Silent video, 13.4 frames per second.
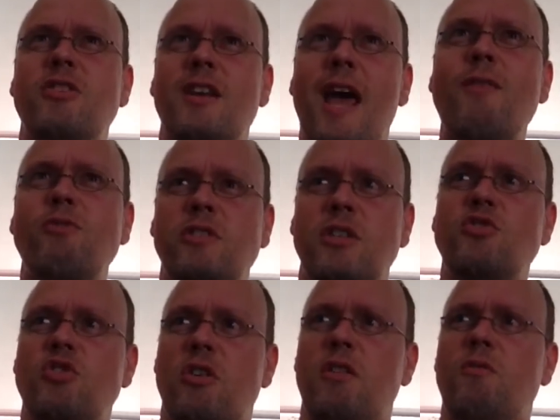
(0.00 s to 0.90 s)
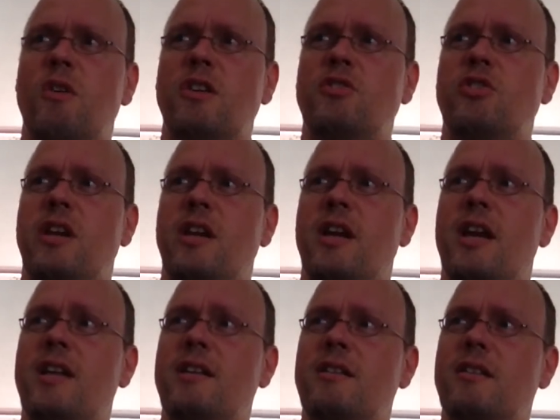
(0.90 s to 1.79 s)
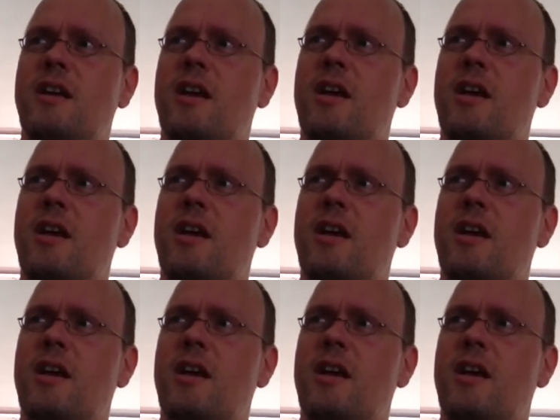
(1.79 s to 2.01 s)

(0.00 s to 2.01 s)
that I would enjoy watching. And